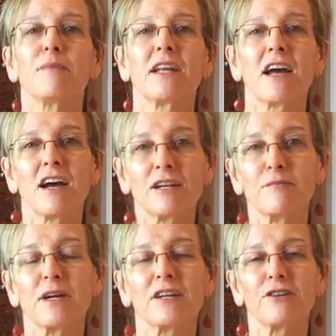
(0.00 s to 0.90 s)
But
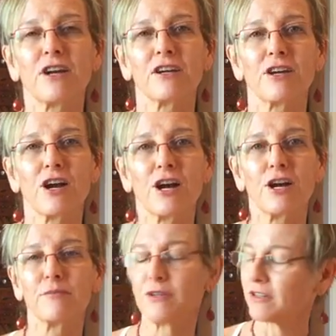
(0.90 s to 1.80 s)

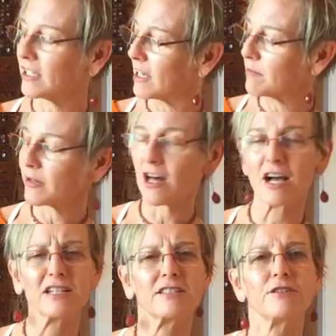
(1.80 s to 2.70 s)
huggermugger.com, you can get
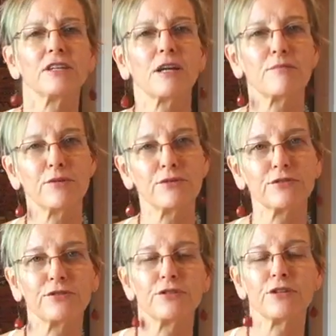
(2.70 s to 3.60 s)
blocks, you can get
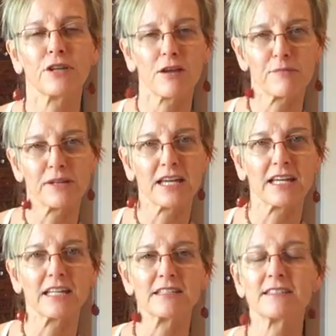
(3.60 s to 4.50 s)
bolsters, you can get
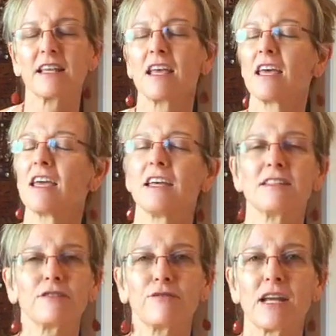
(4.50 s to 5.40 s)
blankets.
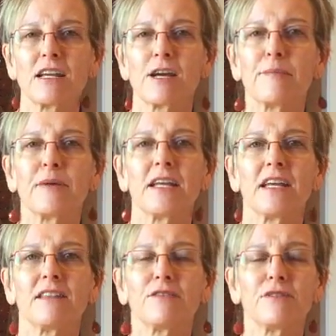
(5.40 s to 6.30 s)
It's a great
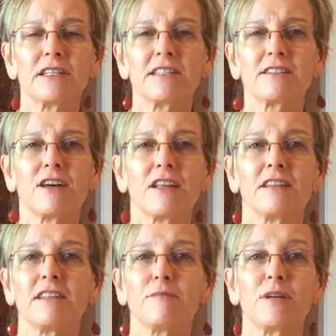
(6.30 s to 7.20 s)
company. They're really
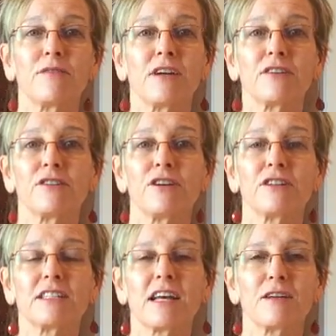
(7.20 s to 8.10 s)
solid. They've been around a
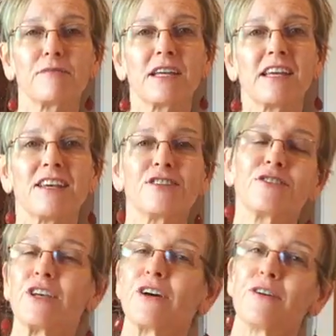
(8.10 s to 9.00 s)
long time.
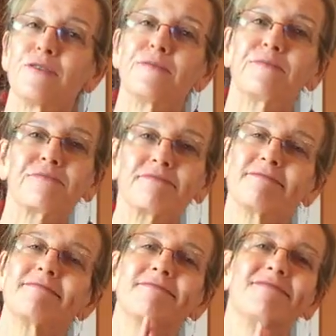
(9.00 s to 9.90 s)
So
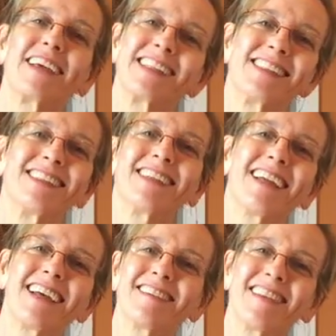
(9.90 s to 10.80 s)
that's it
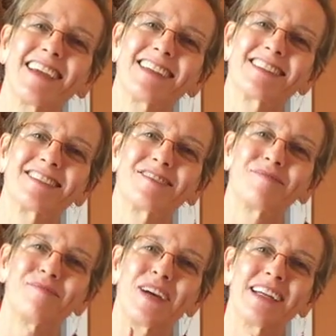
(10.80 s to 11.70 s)
today. Thanks.
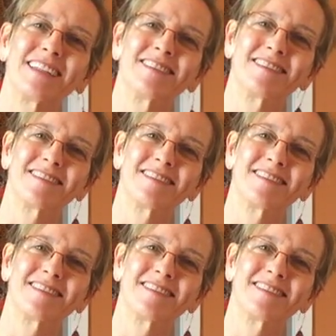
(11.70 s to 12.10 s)
Bye.